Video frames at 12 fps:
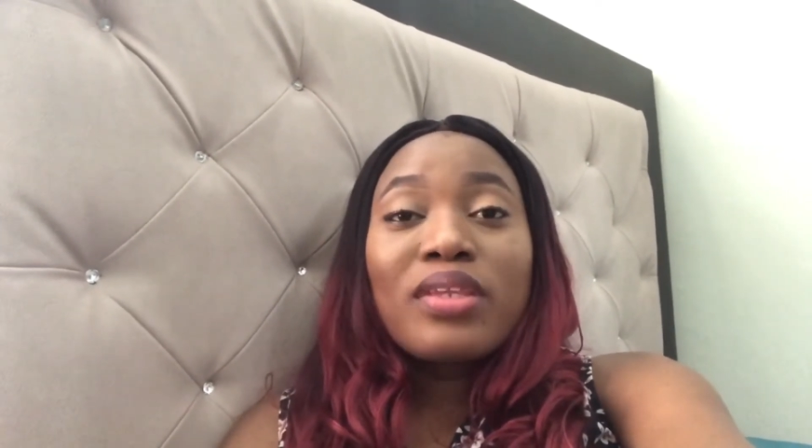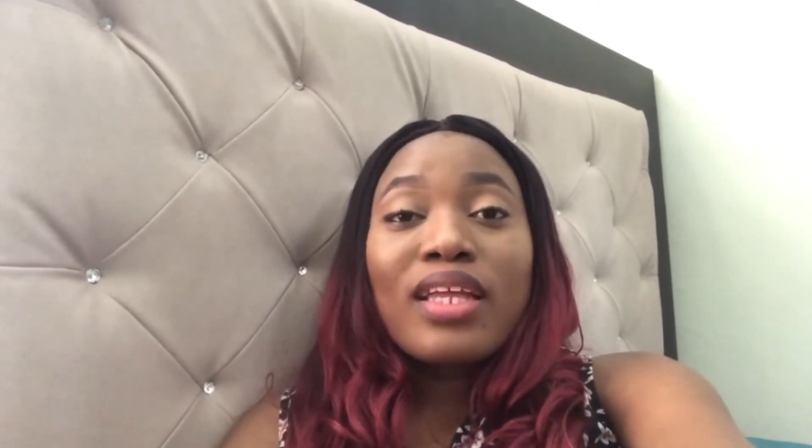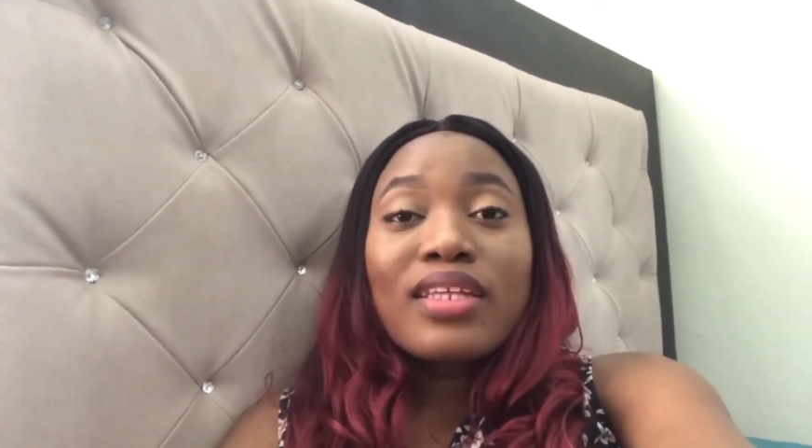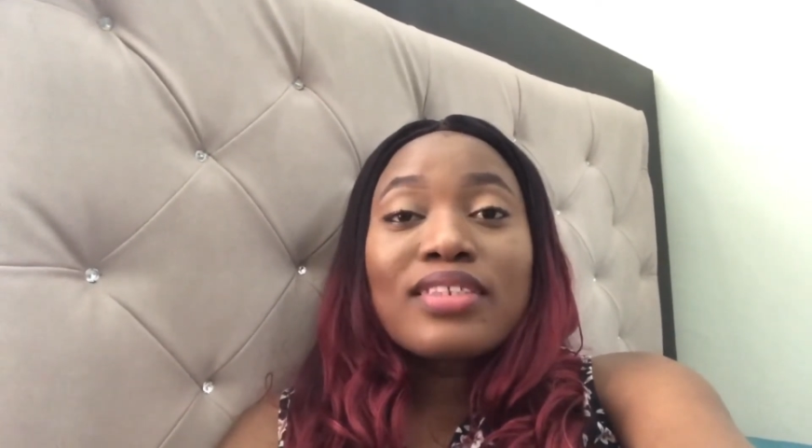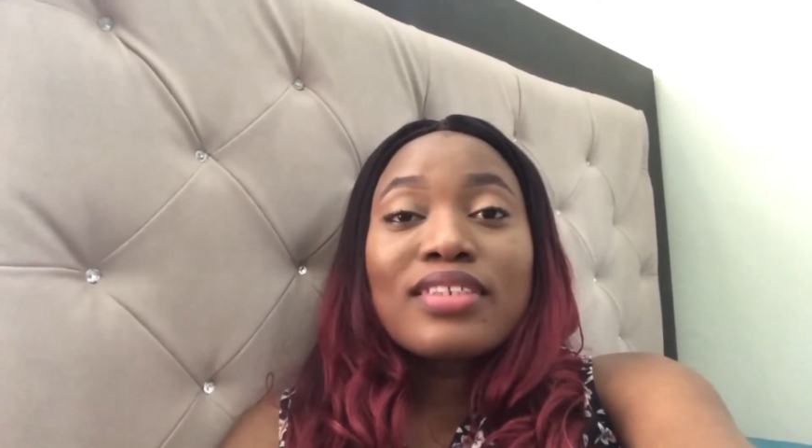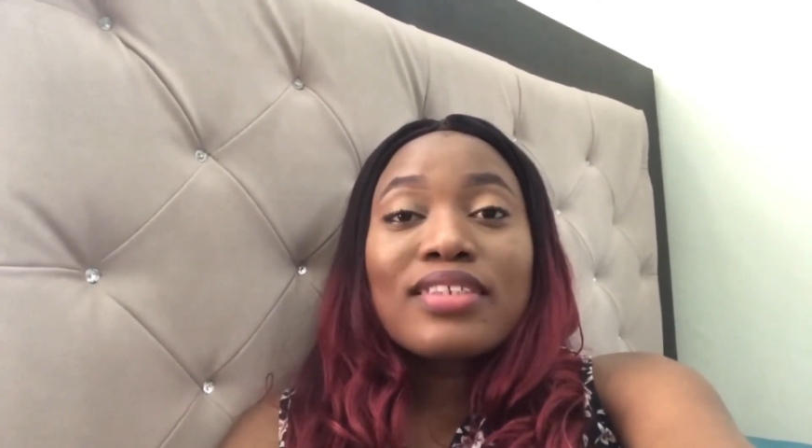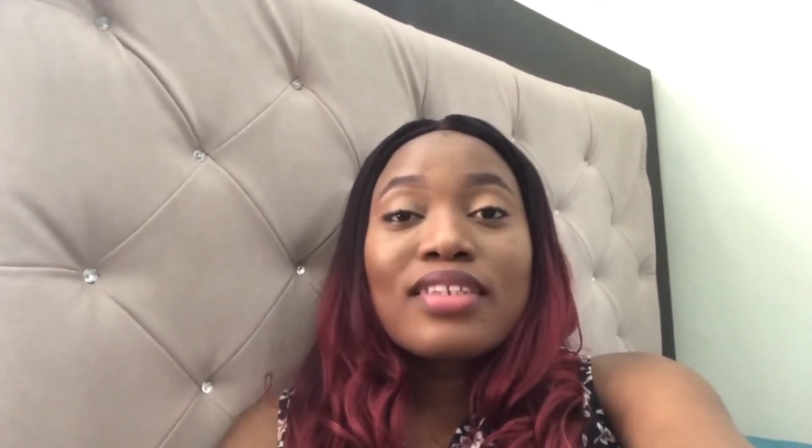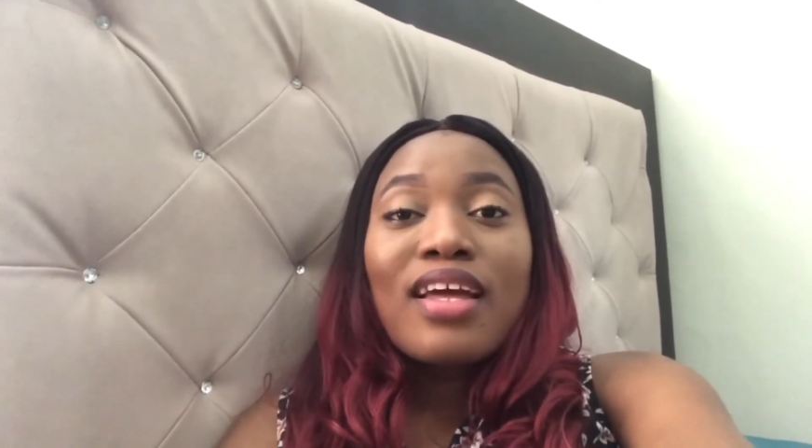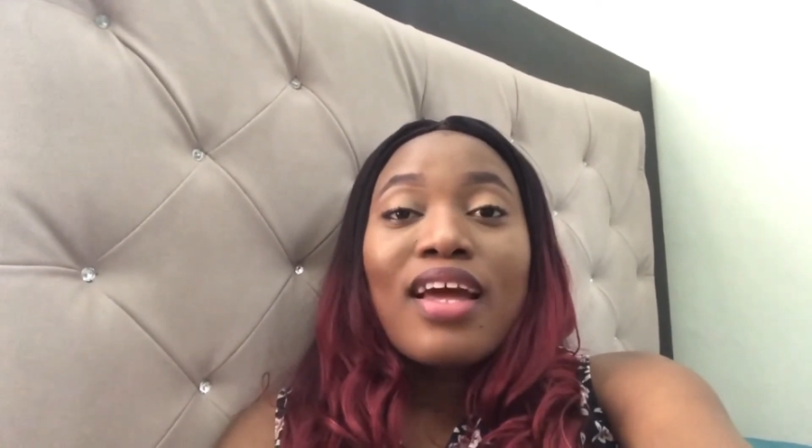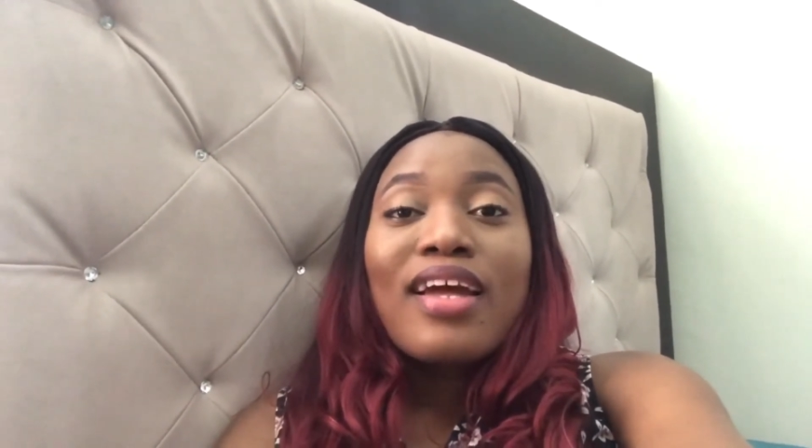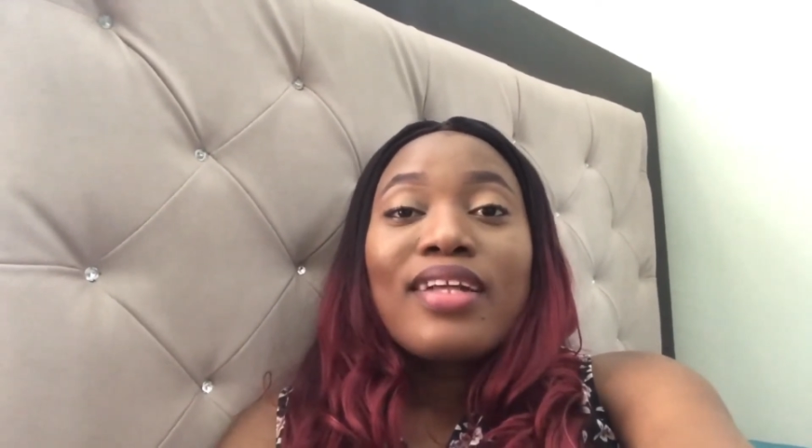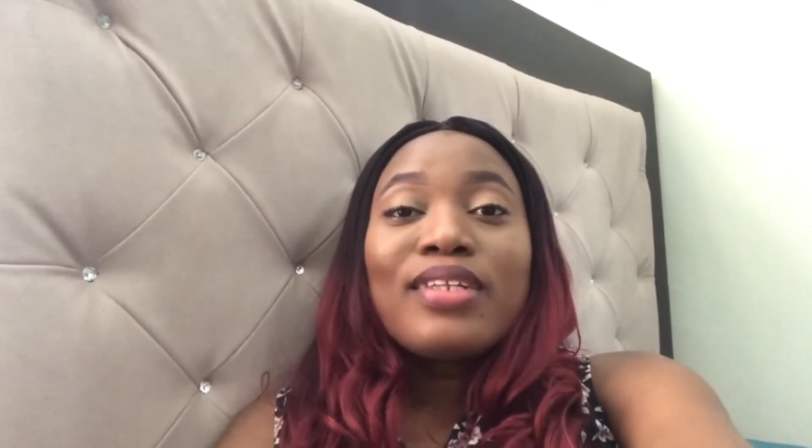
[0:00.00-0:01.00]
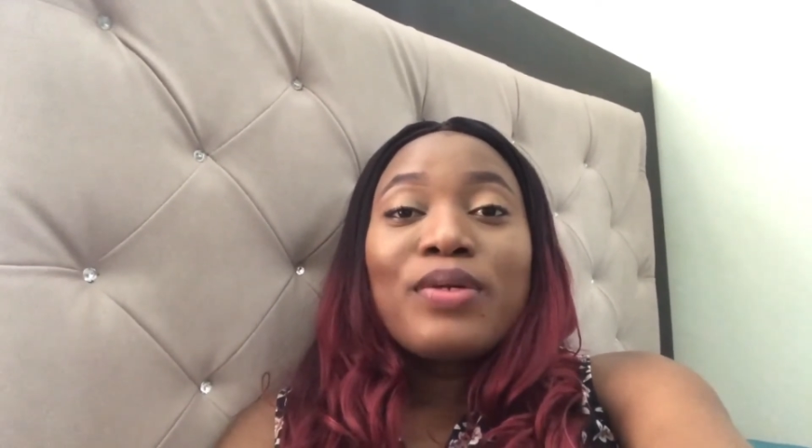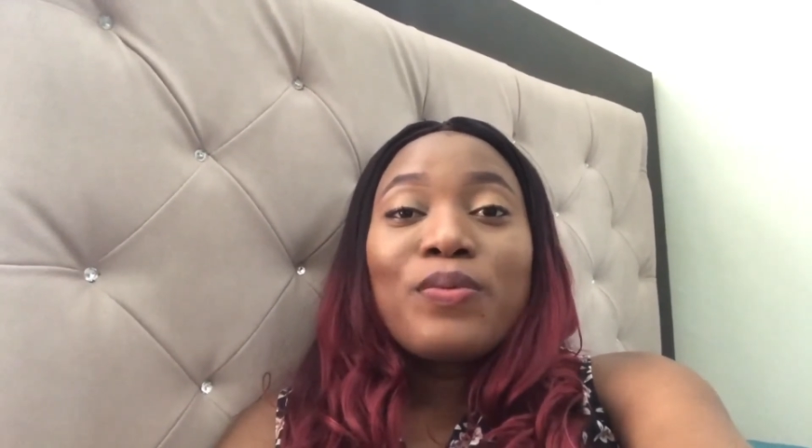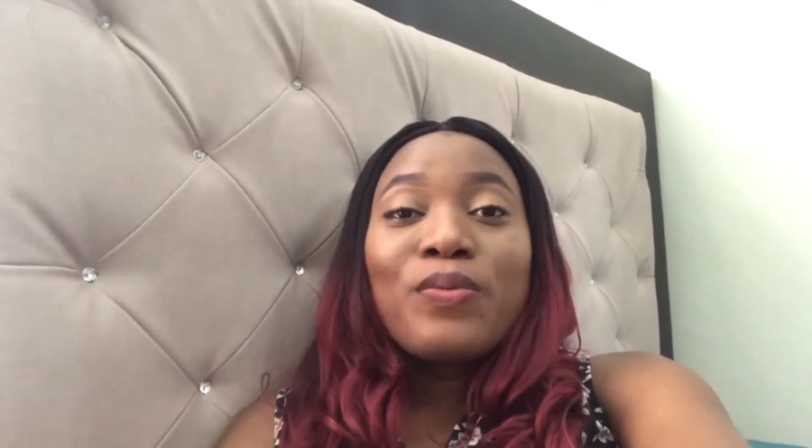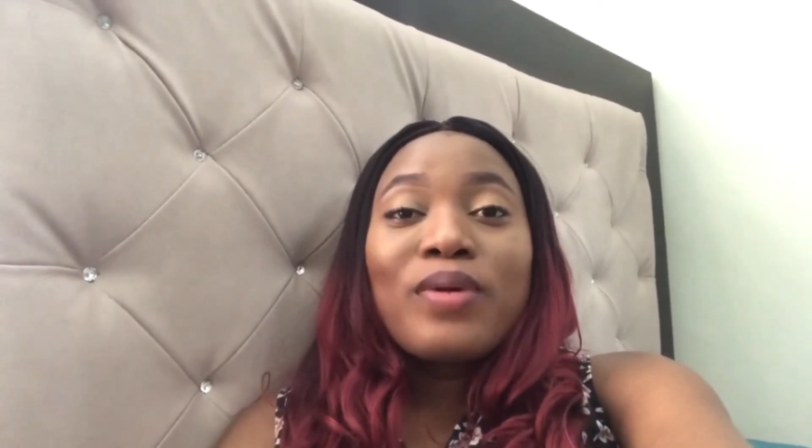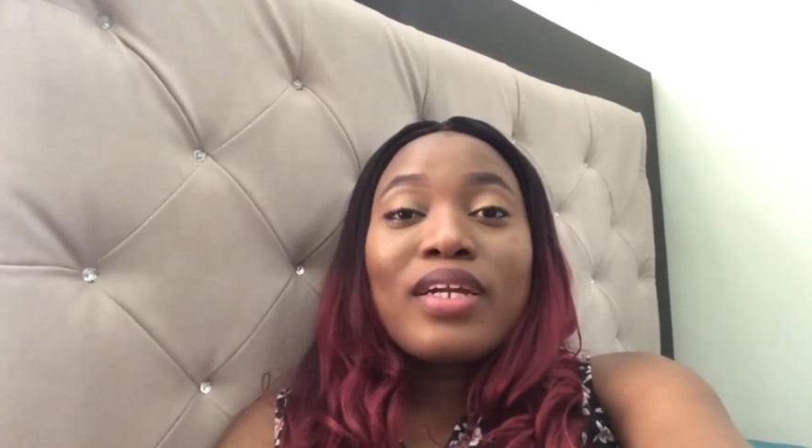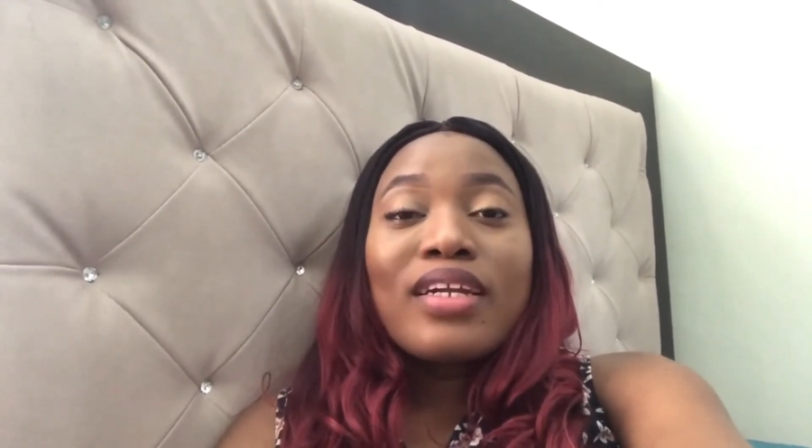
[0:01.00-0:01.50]
that they
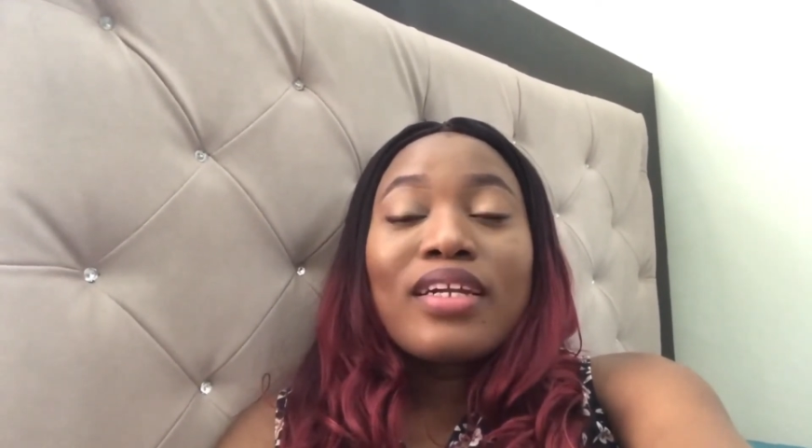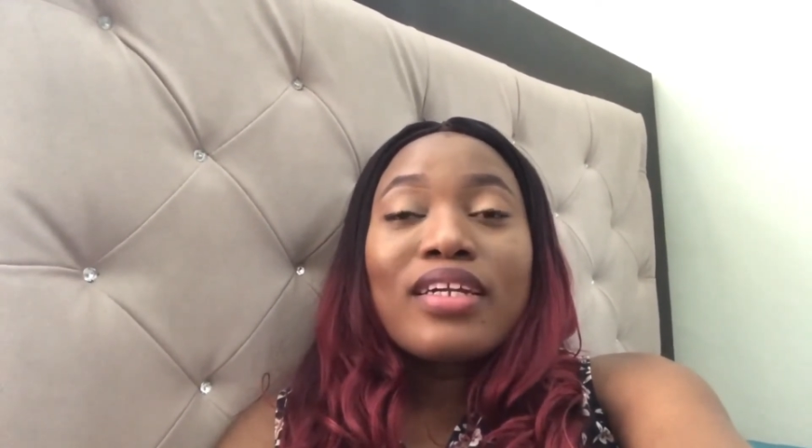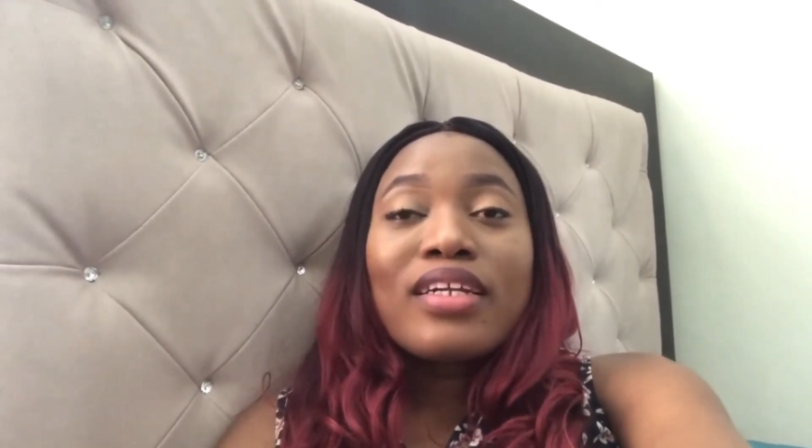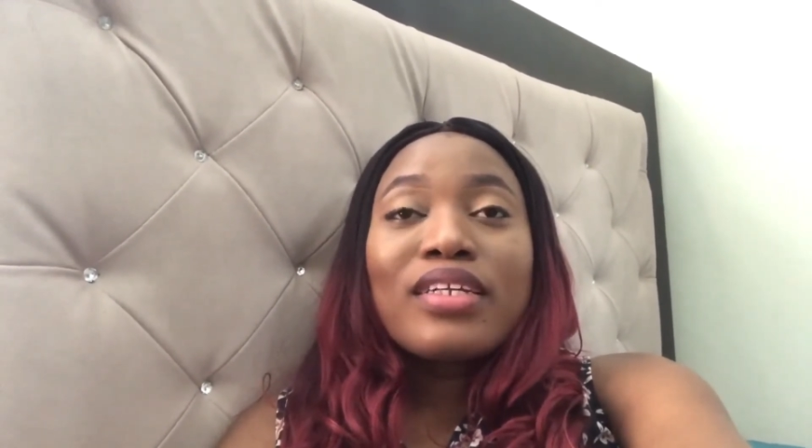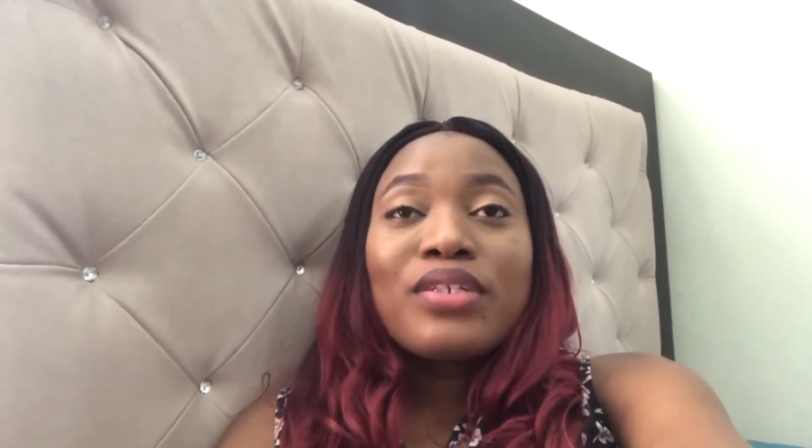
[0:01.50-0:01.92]
were